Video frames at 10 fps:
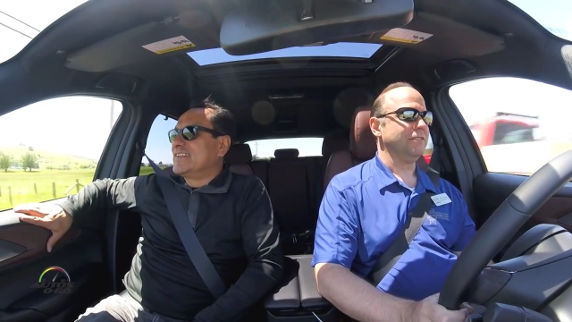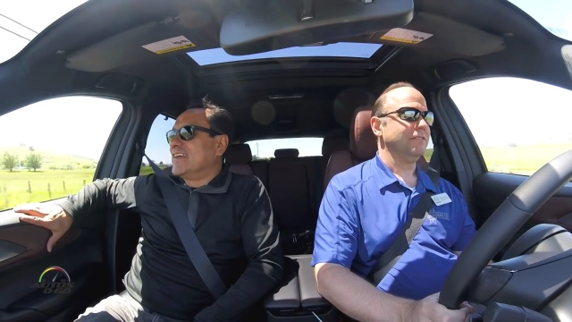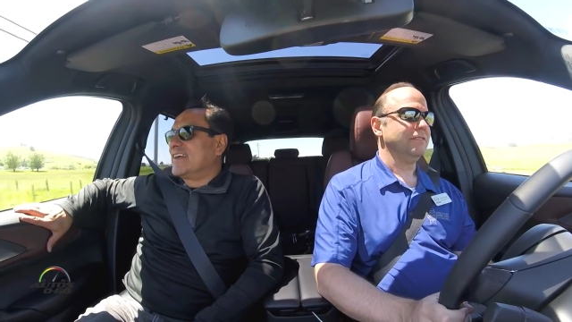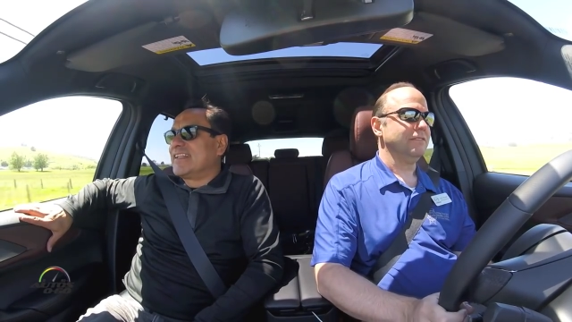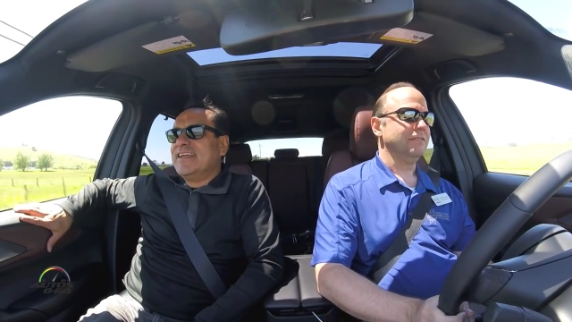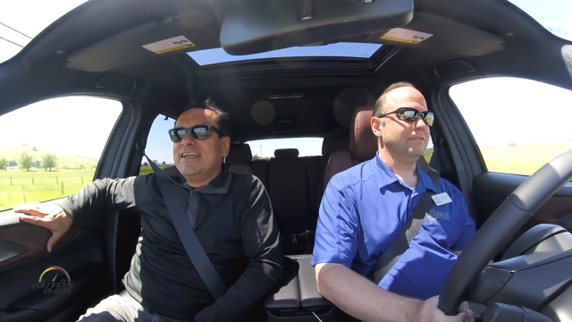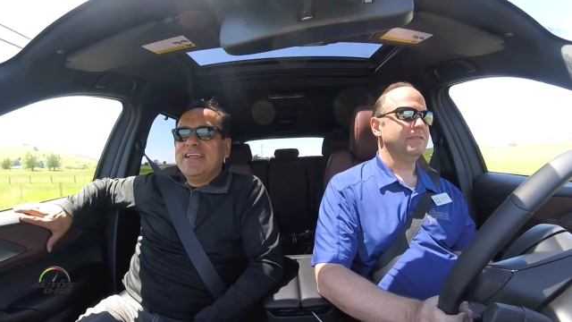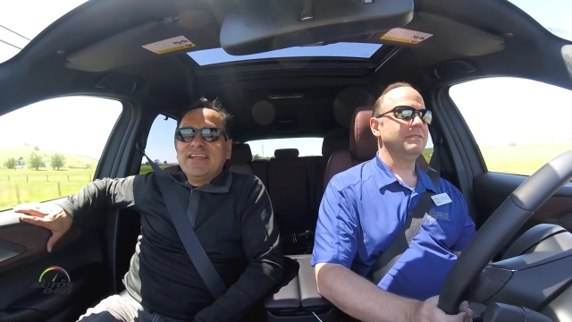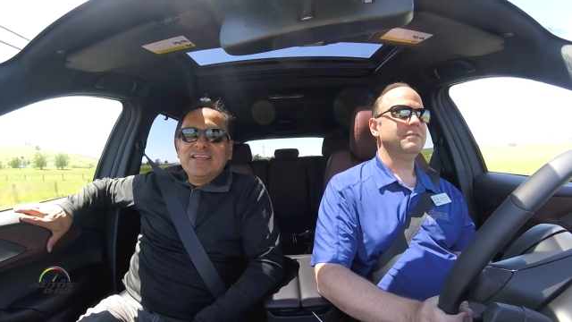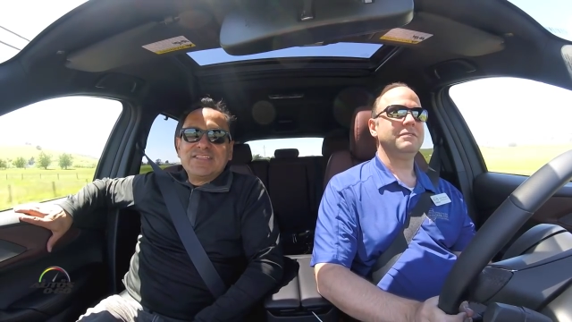Speaker 1: Yeah, exactly.
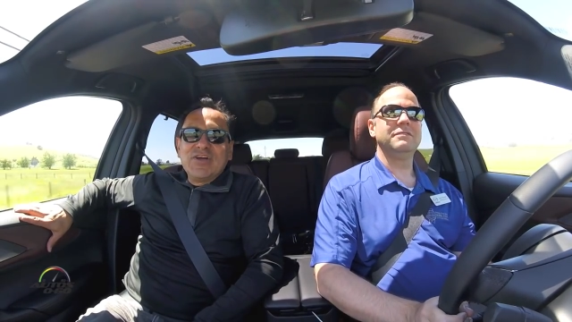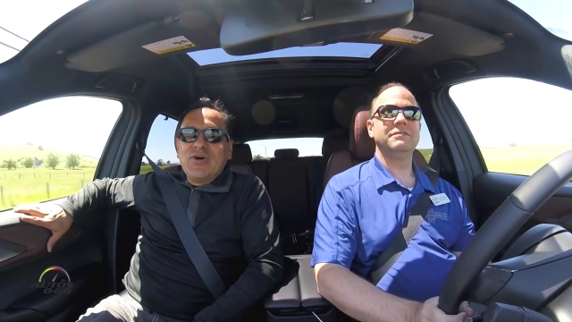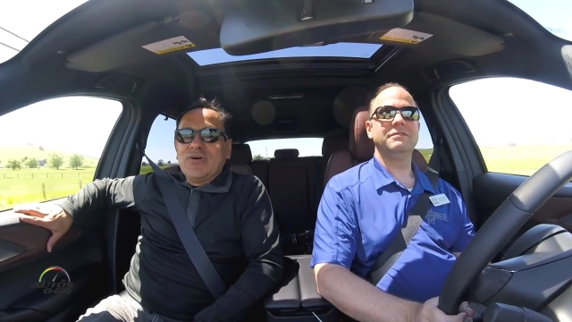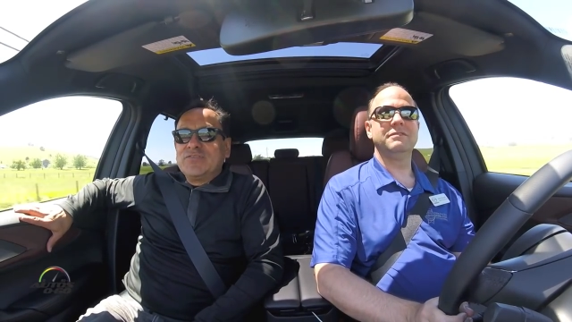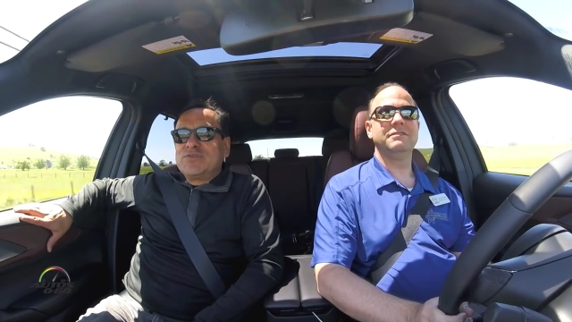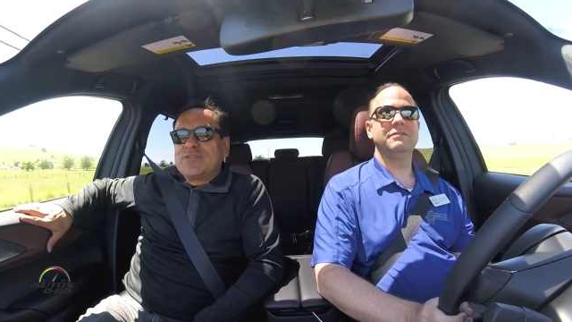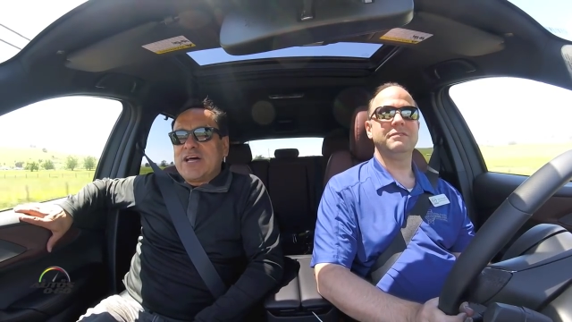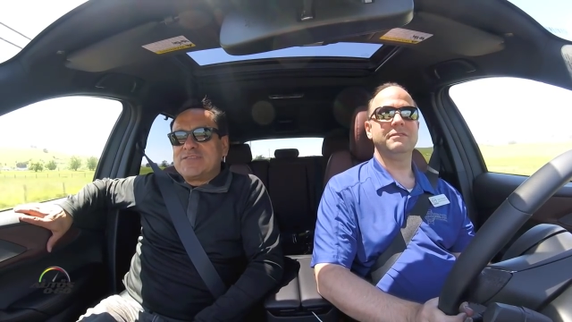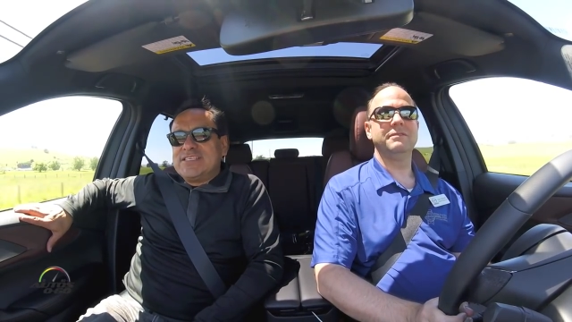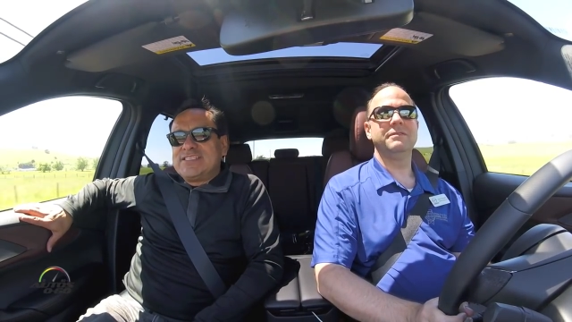So
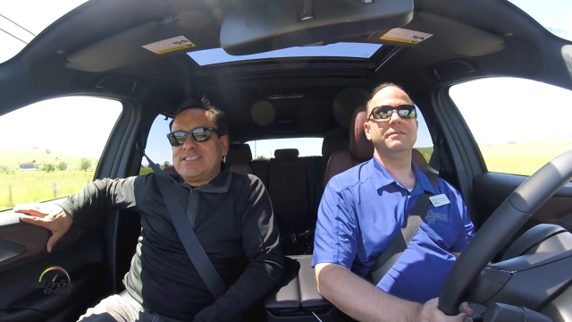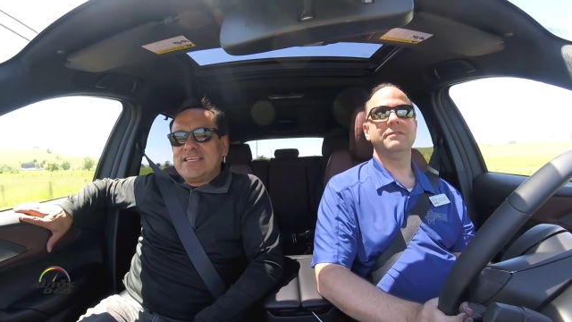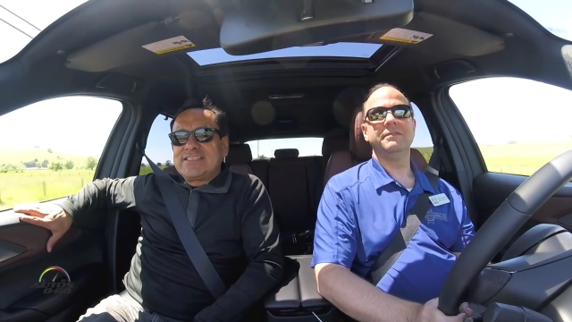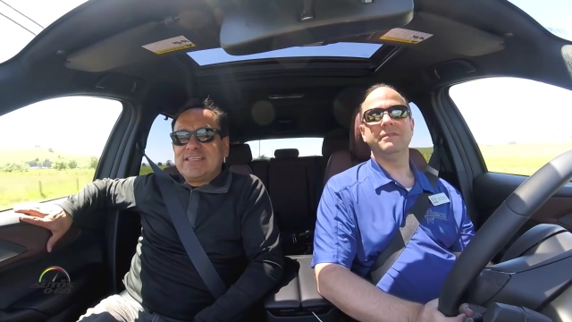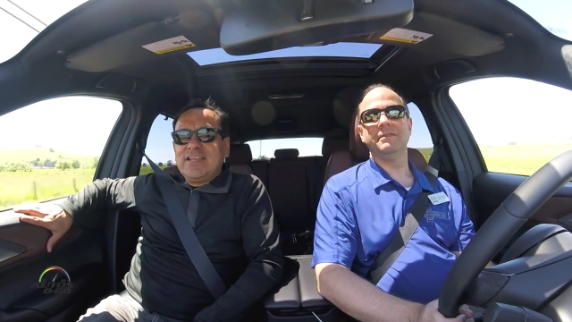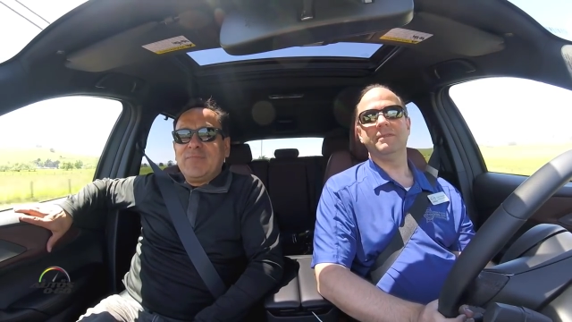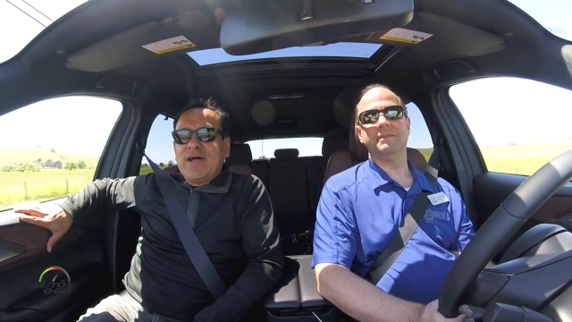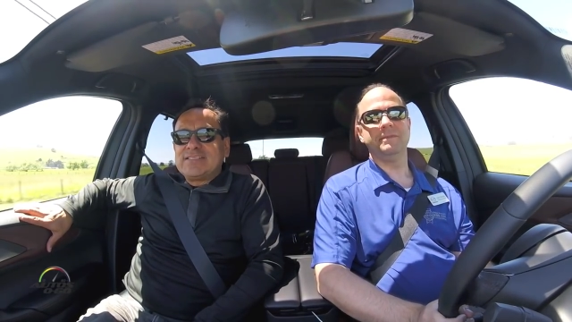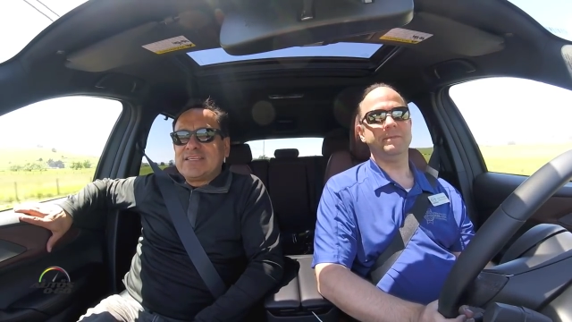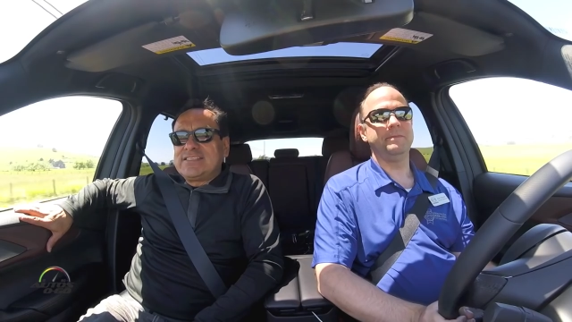2016
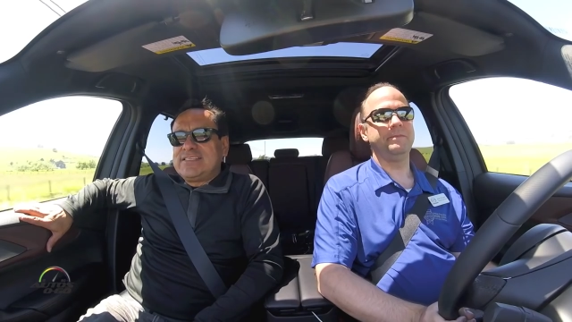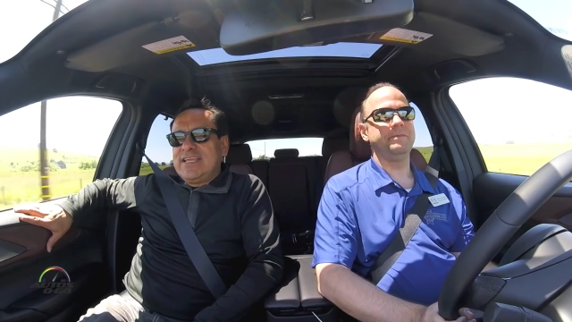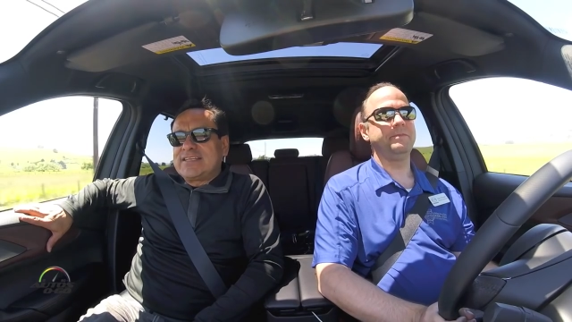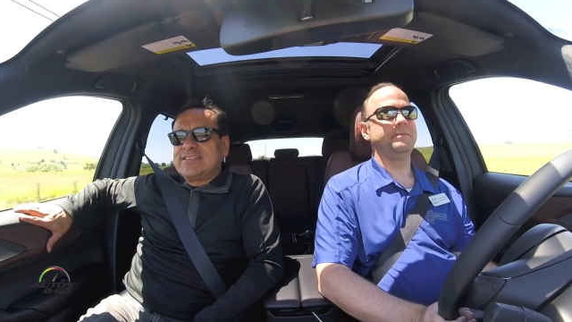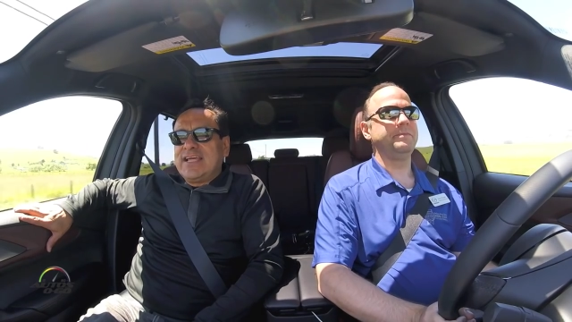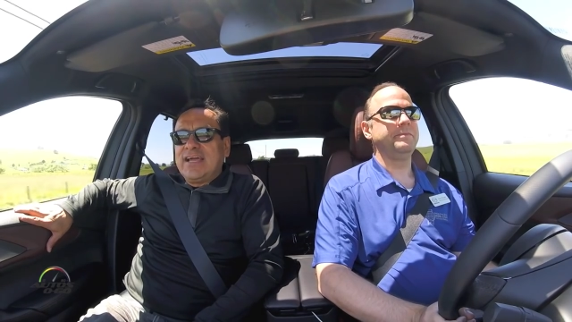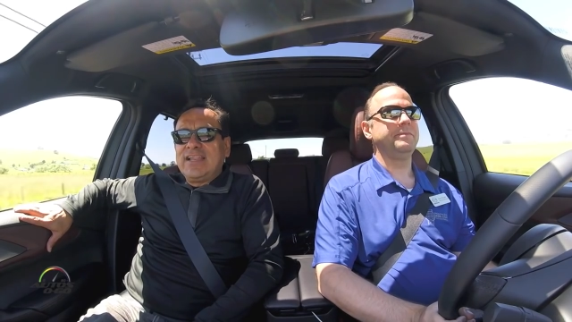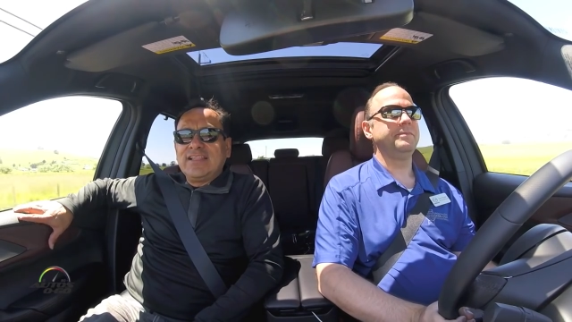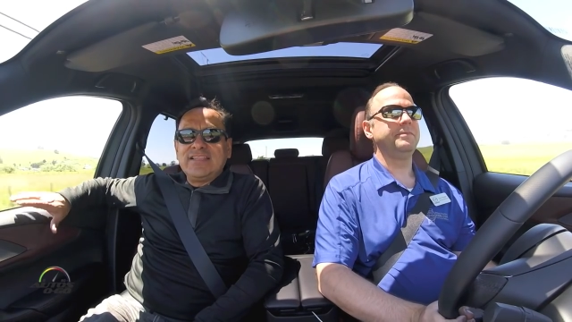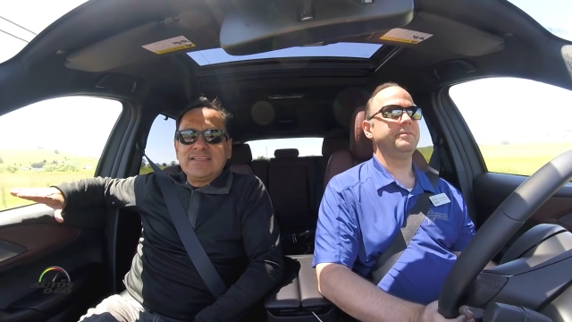Mazda
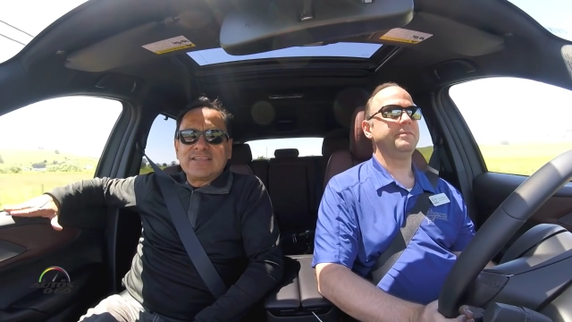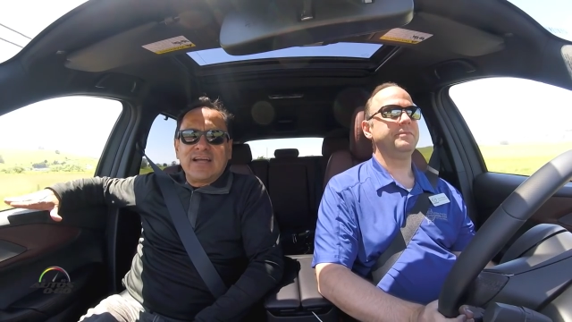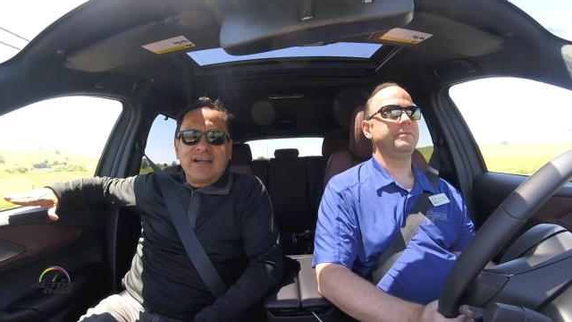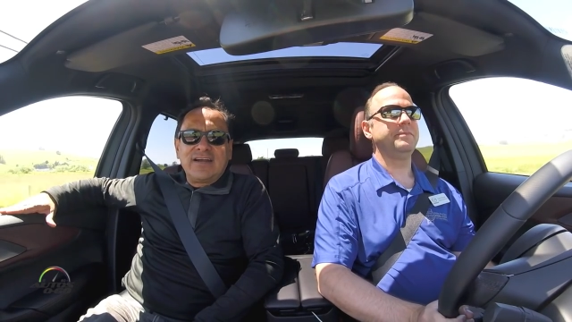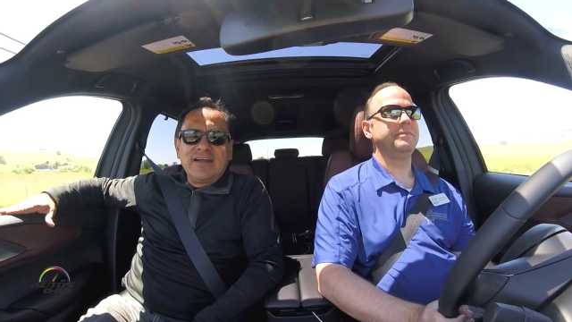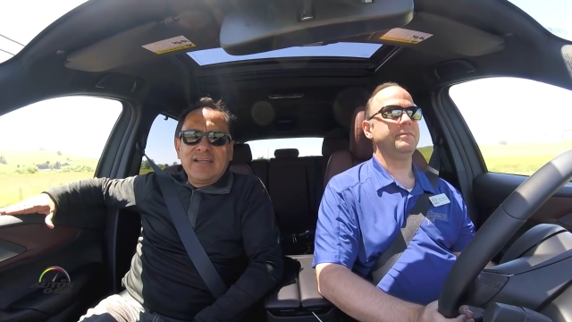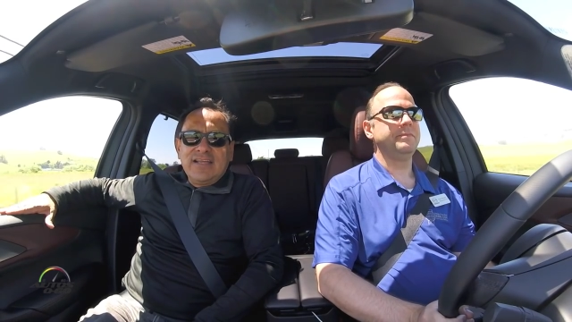CX-9, and this car